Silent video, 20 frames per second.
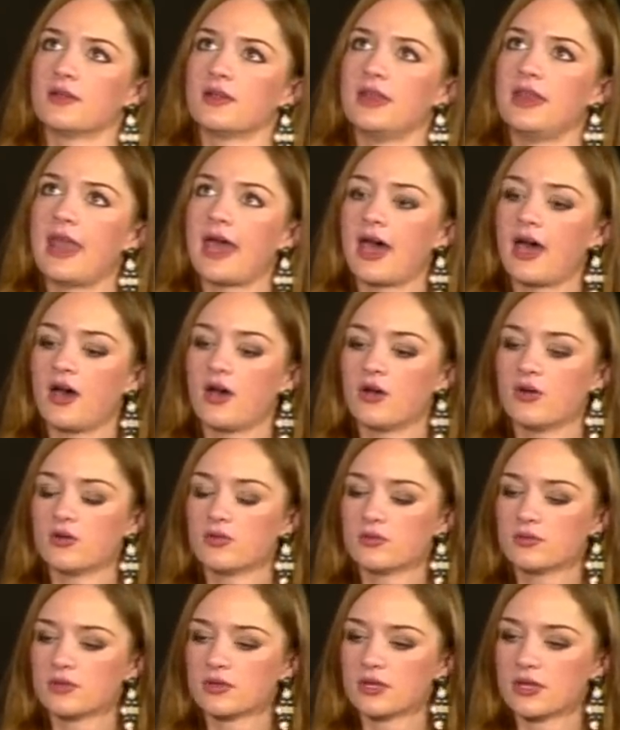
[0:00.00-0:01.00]

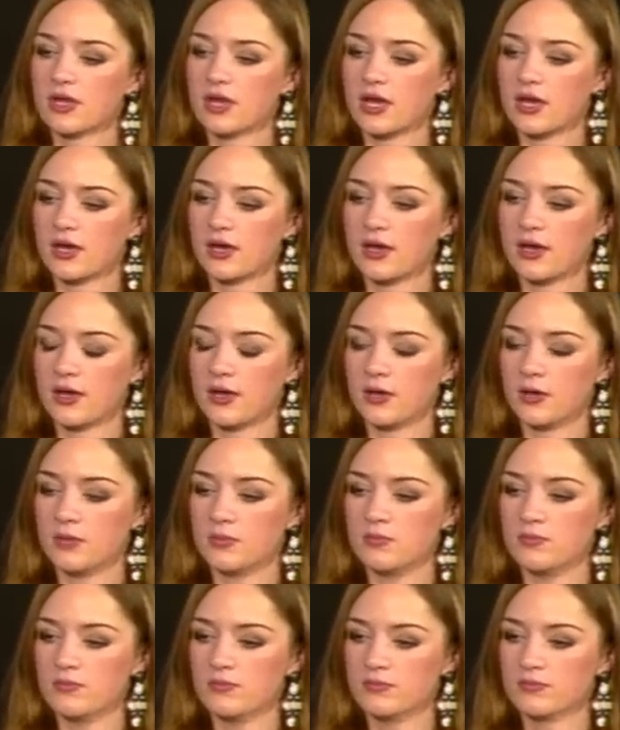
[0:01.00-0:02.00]
now
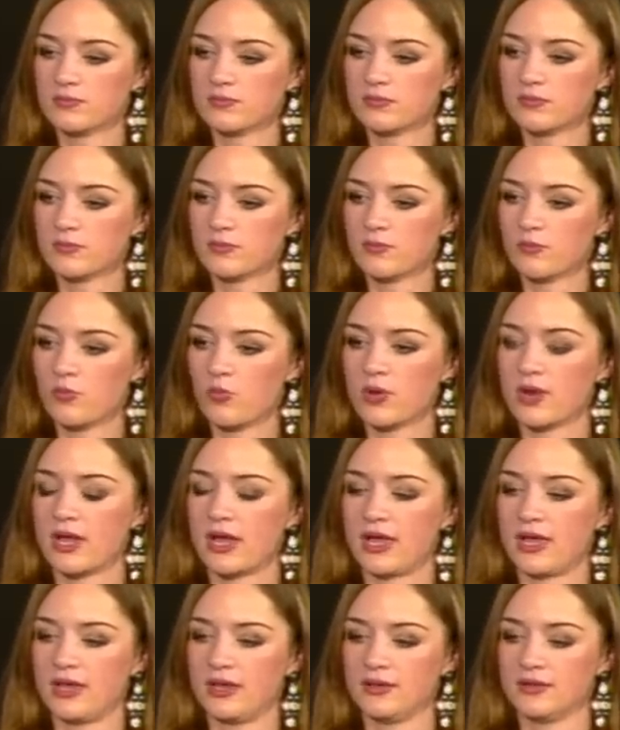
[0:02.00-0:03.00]
um, when
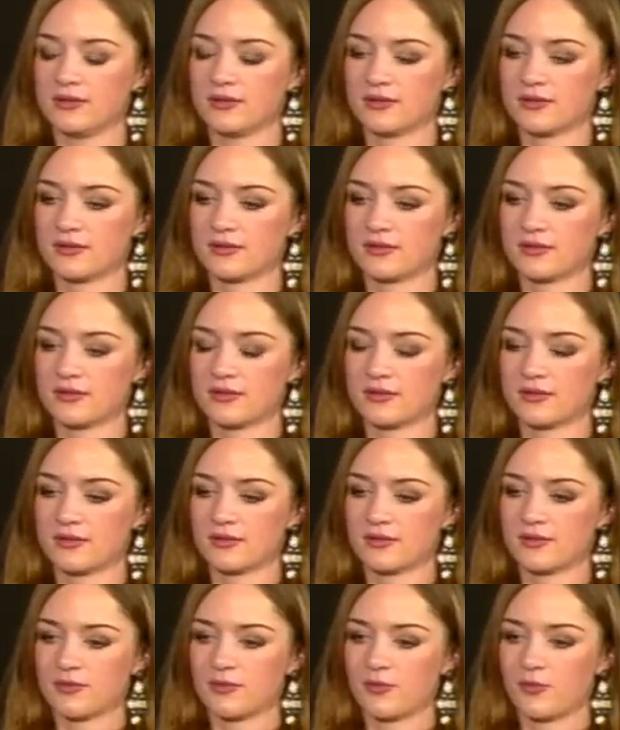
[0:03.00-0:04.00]
I
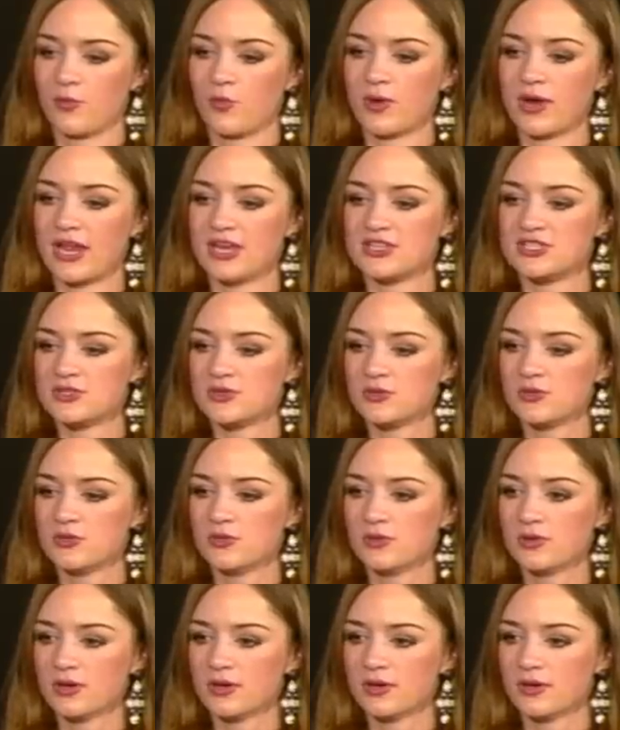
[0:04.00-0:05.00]
when I
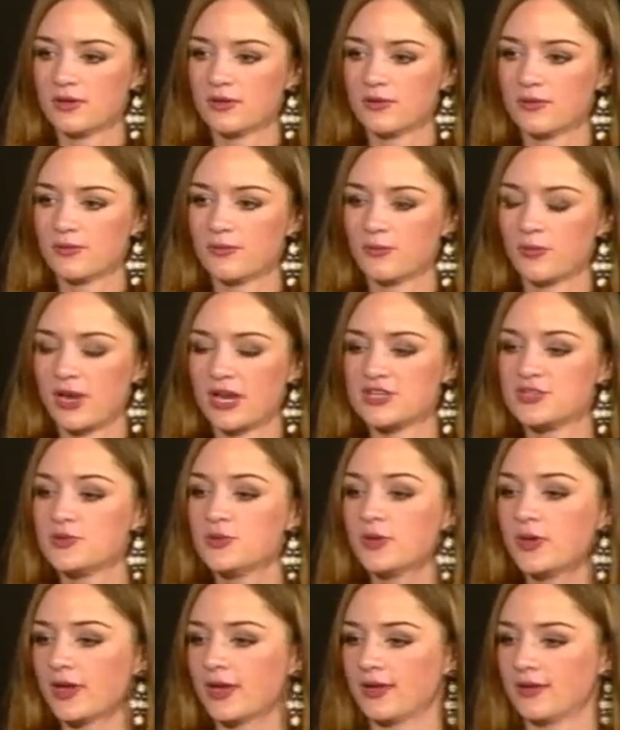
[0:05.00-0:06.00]
do when I
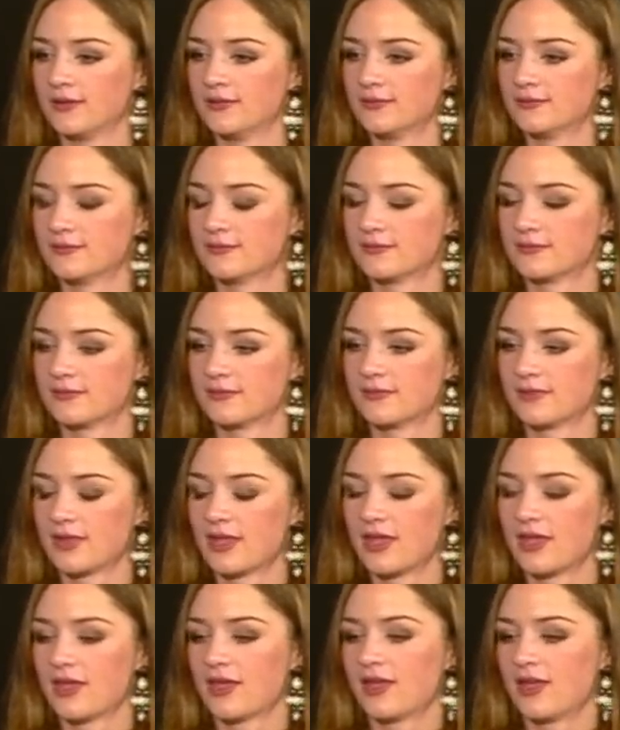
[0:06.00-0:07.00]
do good,
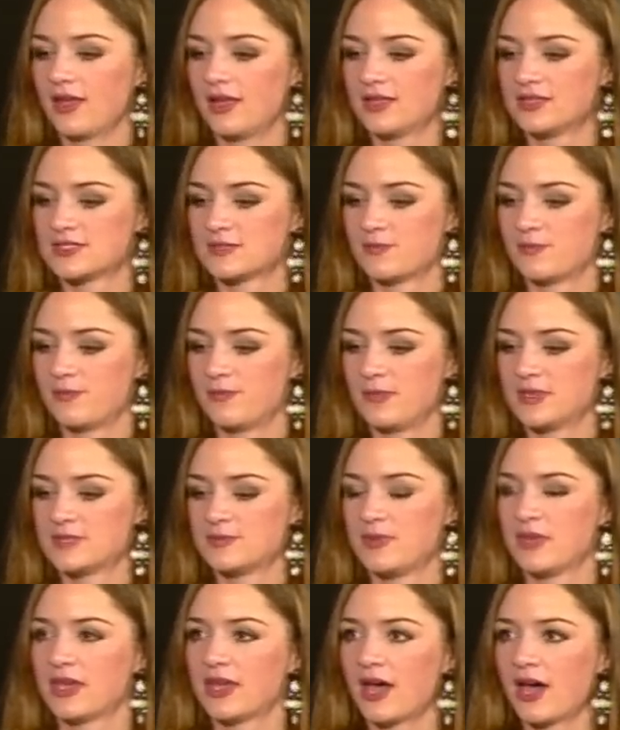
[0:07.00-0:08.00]
it's, it's
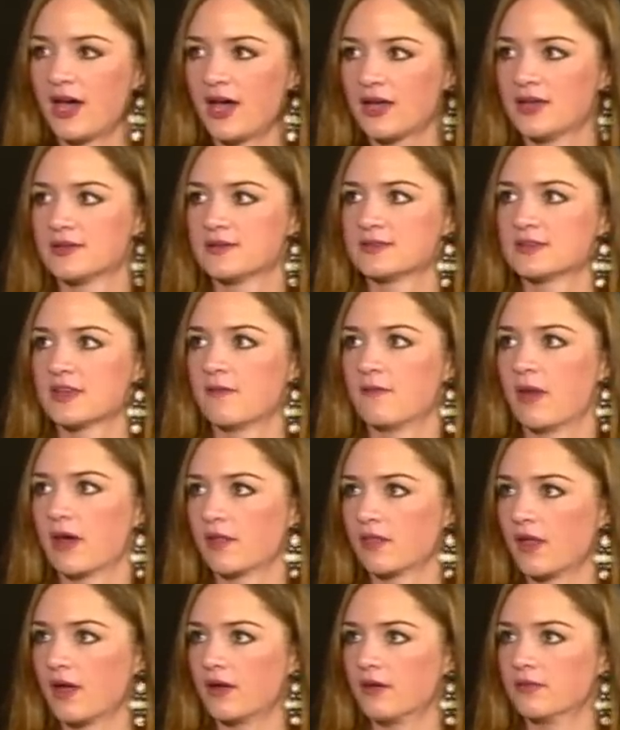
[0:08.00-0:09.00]
because of my
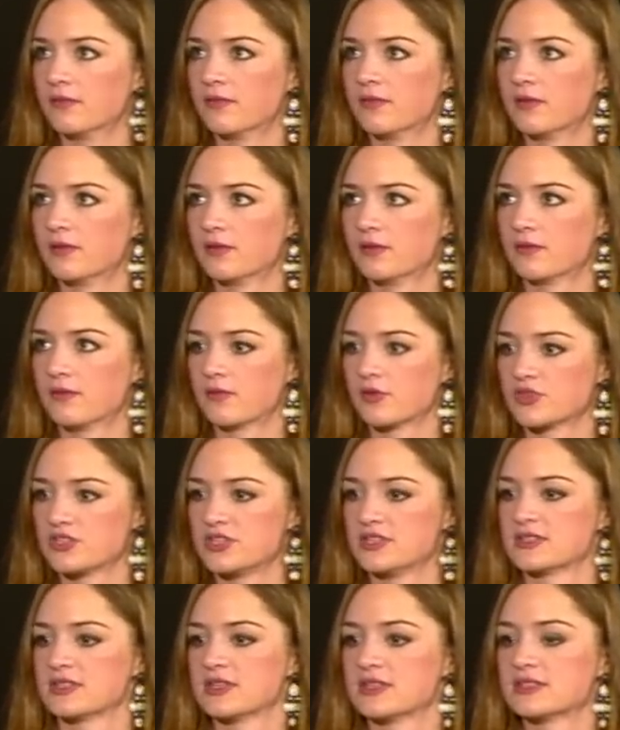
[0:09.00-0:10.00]
love for
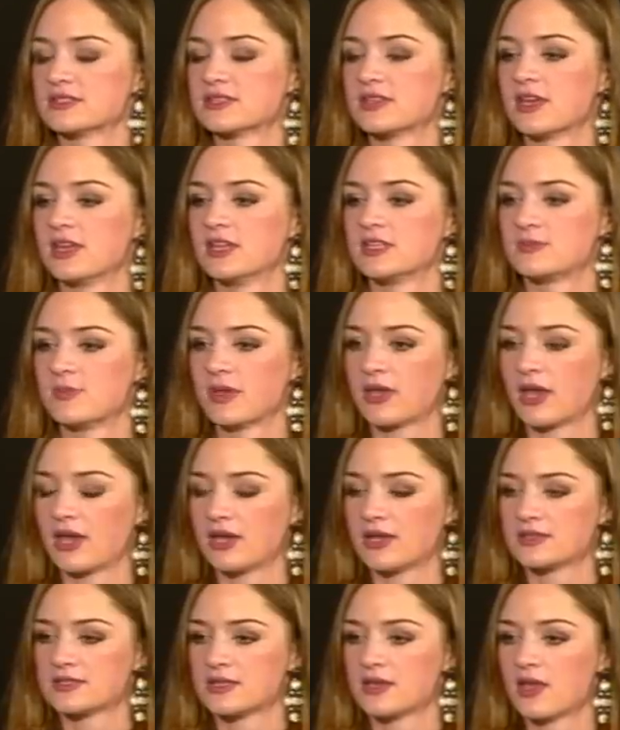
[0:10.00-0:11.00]
Jesus, and it's
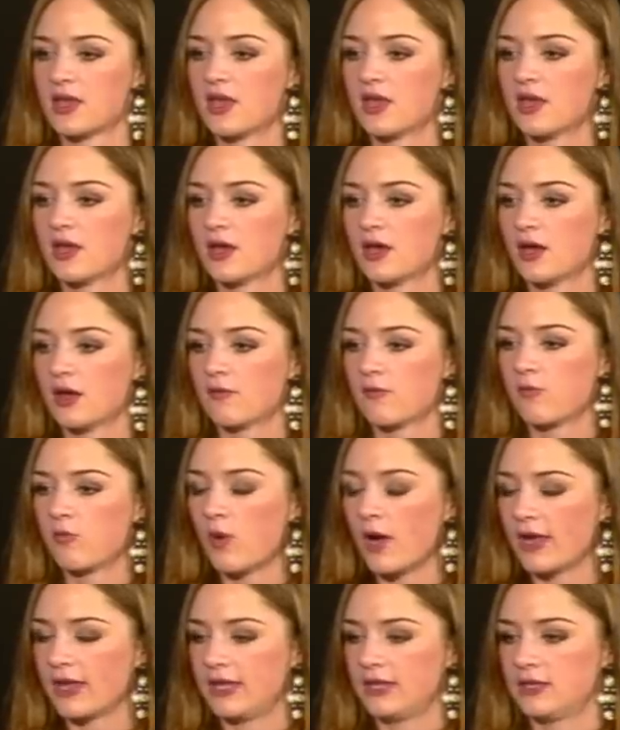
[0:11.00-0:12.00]
because of
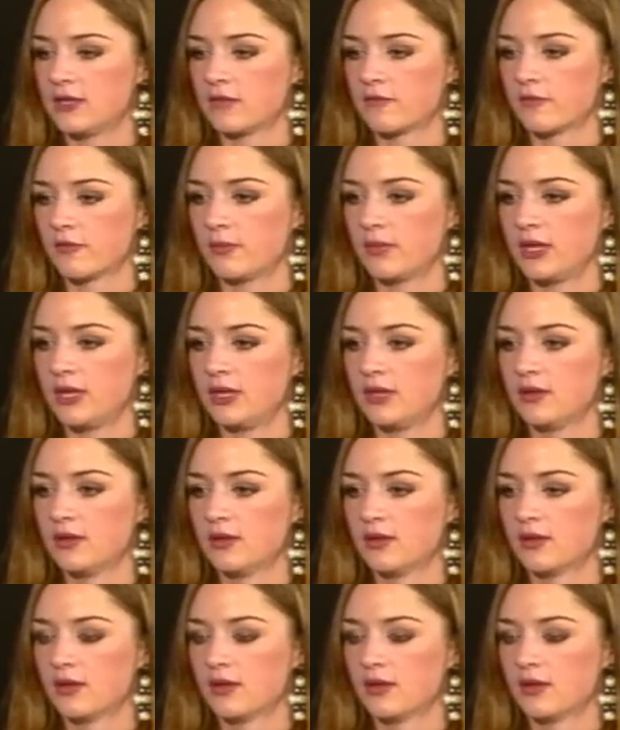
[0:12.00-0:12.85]
what he did for me